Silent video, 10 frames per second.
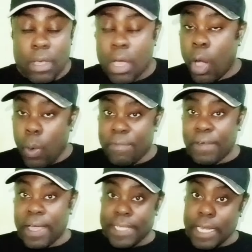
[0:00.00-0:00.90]

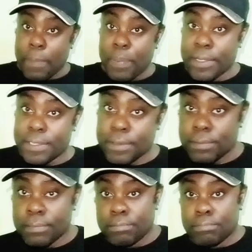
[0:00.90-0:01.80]
However, the other
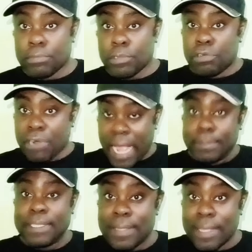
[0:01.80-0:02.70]
person
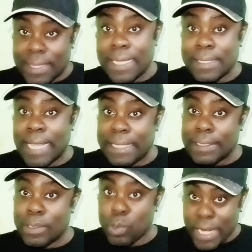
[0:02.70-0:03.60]
grabbed the thing
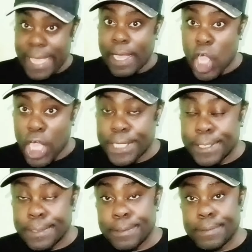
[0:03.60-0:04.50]
that looked like a
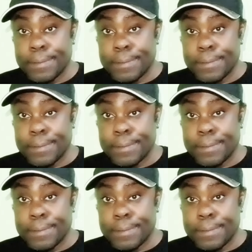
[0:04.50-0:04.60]
gun.